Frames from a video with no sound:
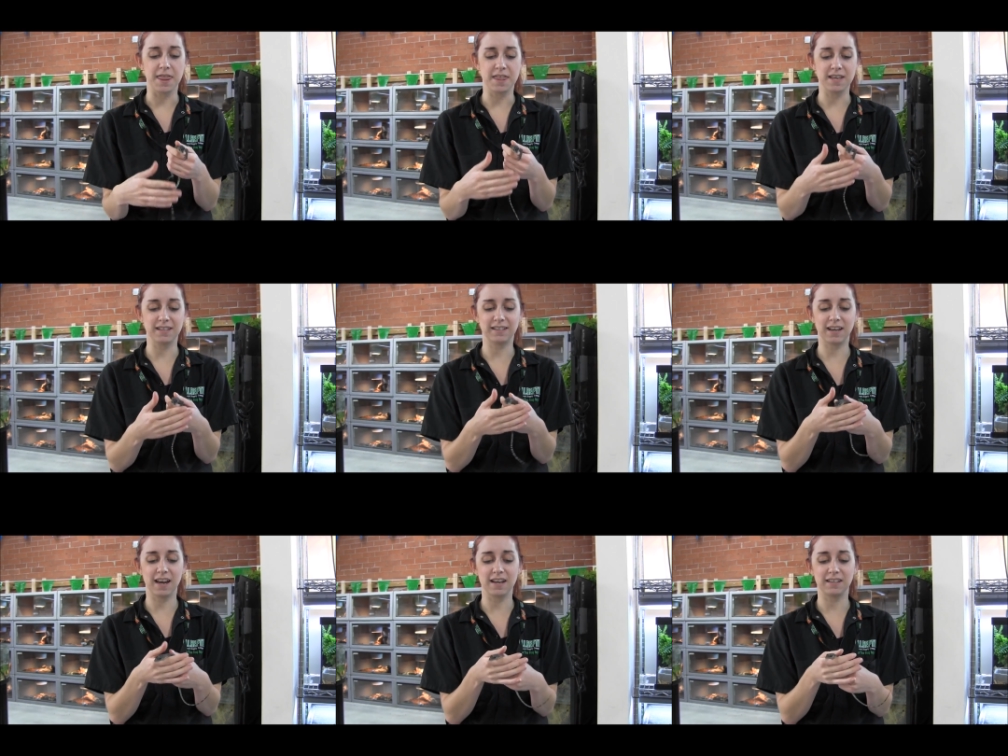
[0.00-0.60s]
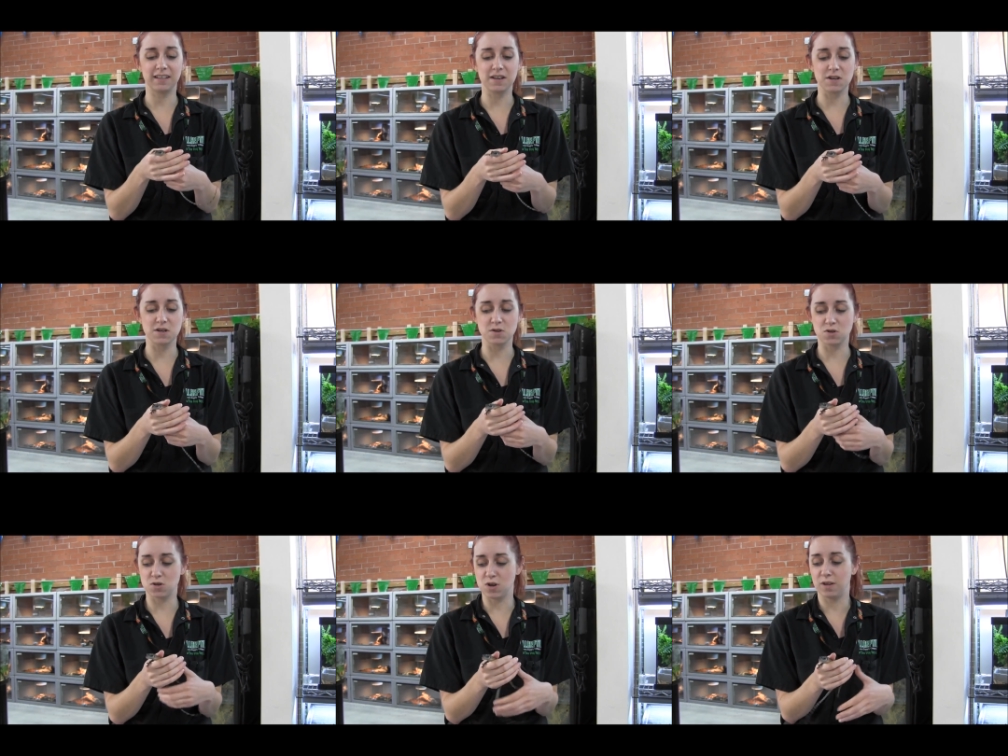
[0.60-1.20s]
These guys
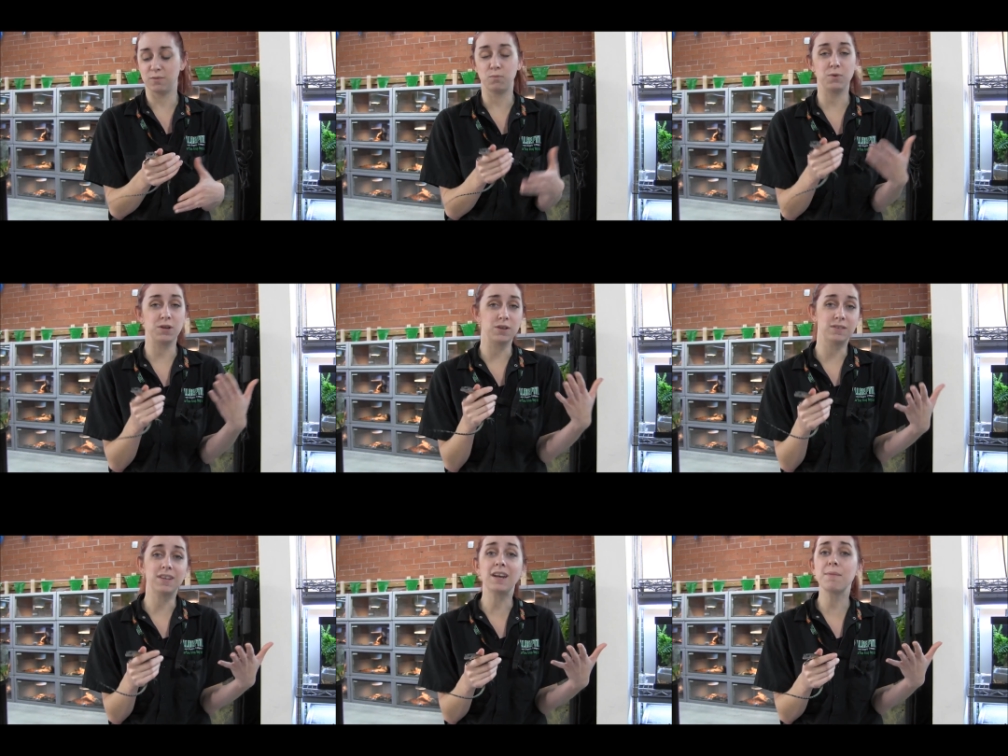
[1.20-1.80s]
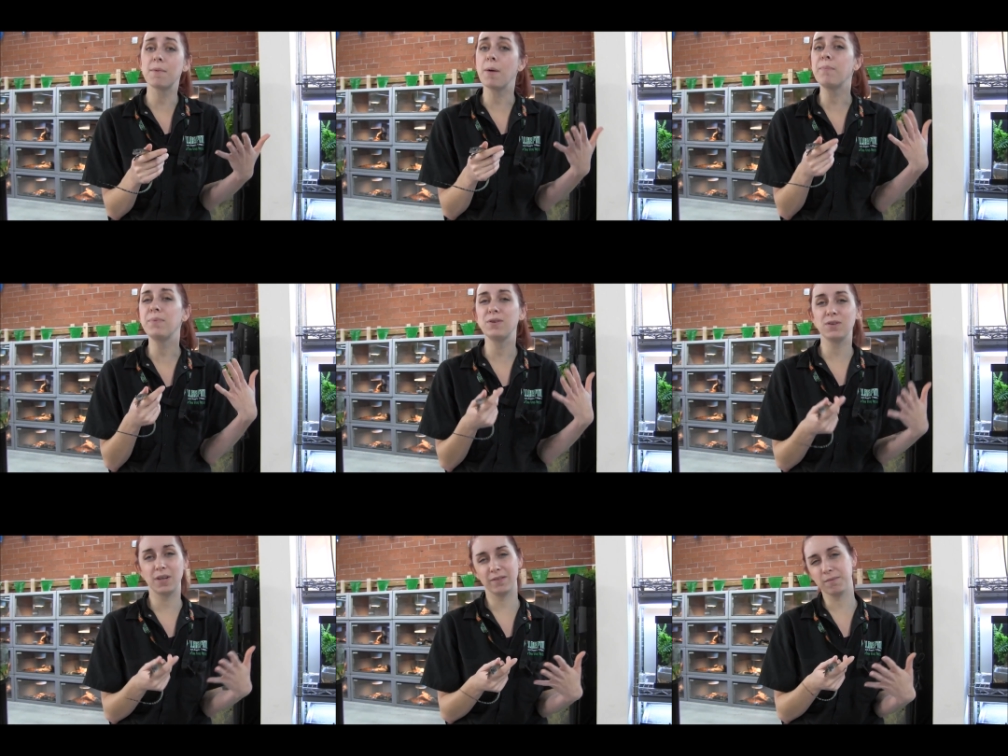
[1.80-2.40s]
here, when you set them up
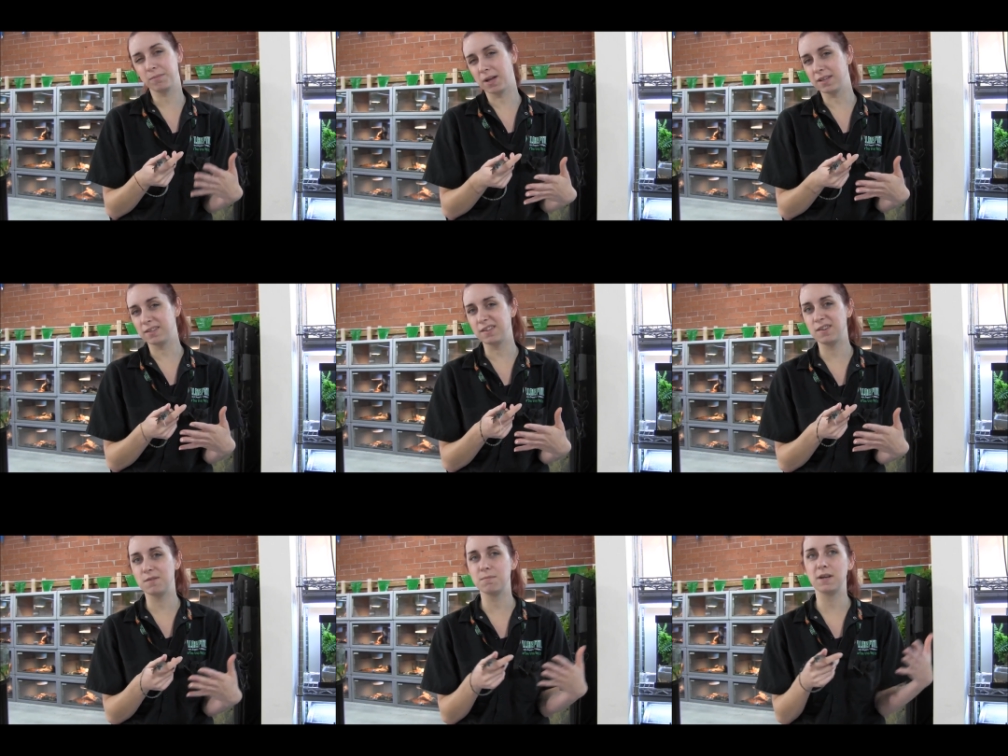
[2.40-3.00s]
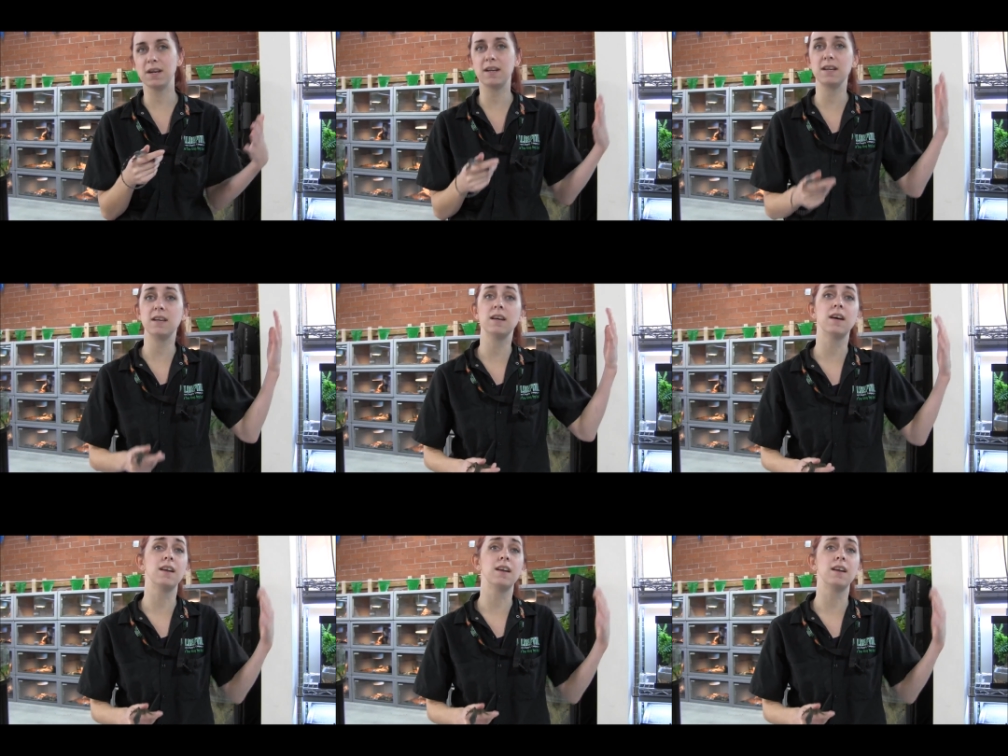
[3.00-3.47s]
and you give them lots of humidity,